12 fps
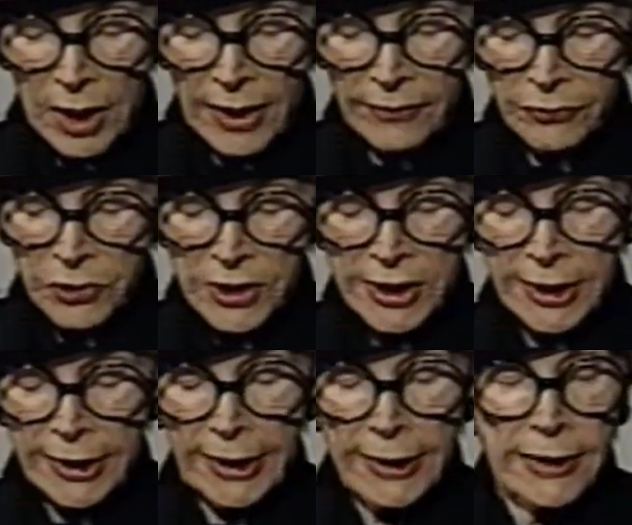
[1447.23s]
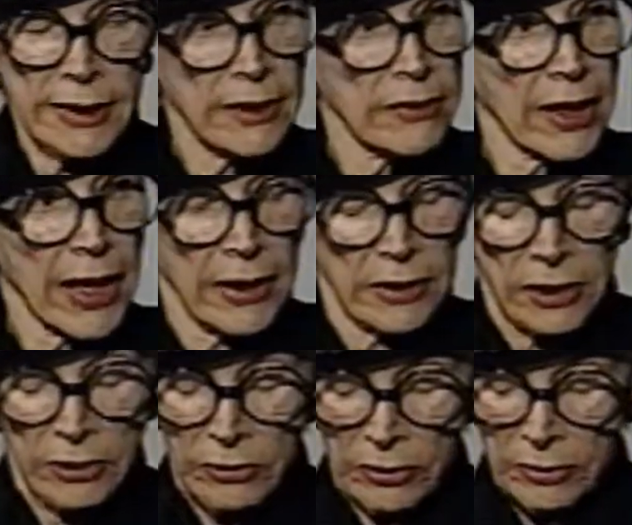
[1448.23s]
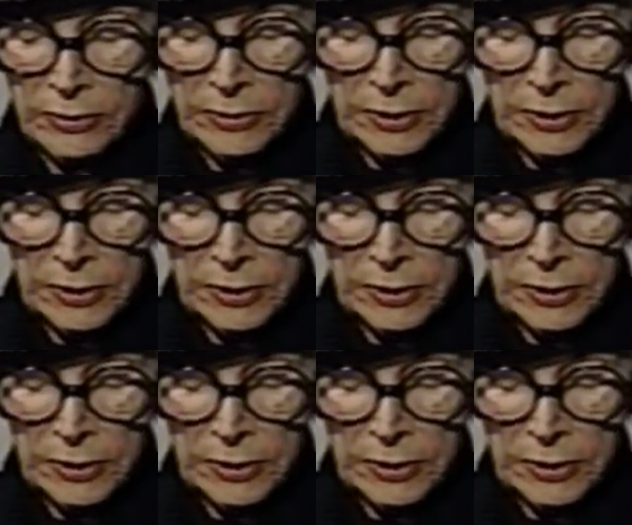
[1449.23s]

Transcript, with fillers: conference in India that year.